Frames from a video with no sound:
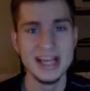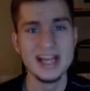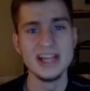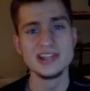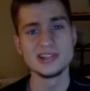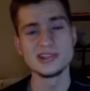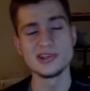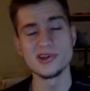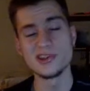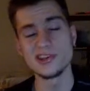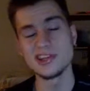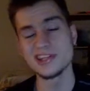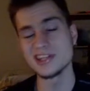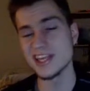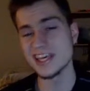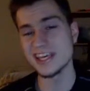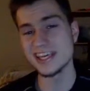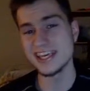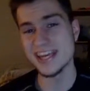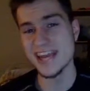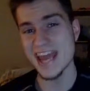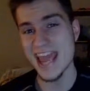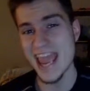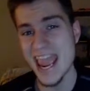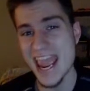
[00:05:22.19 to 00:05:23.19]
So this thing
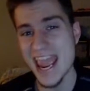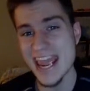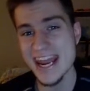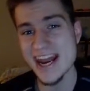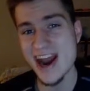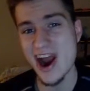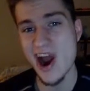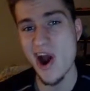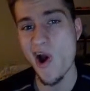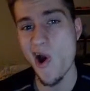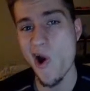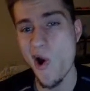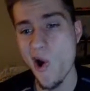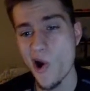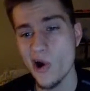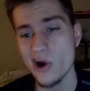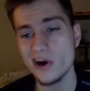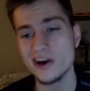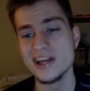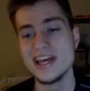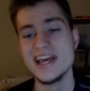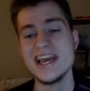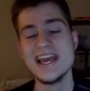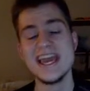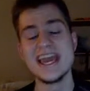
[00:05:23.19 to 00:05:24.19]
can hit
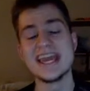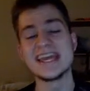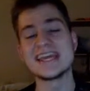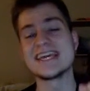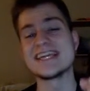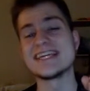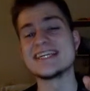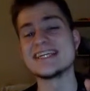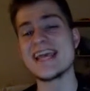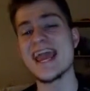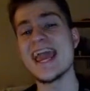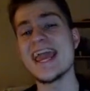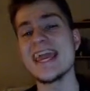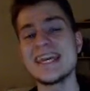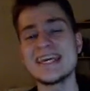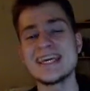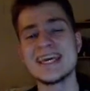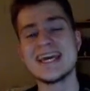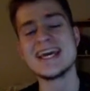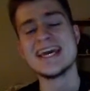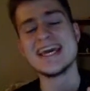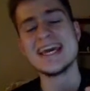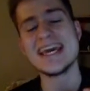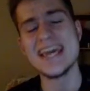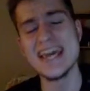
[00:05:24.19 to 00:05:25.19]
hard. It can take
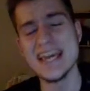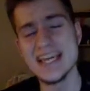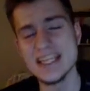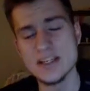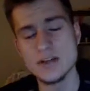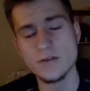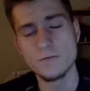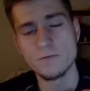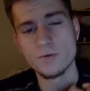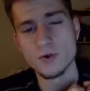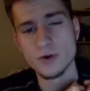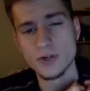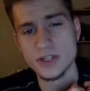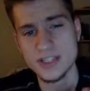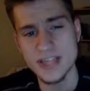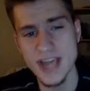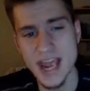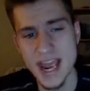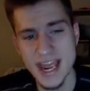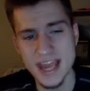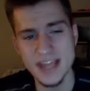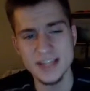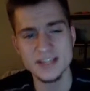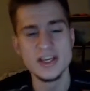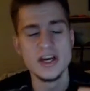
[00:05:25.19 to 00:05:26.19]
hits for
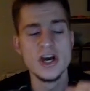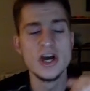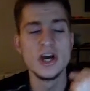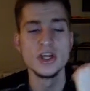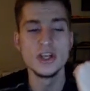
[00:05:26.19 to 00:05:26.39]
days.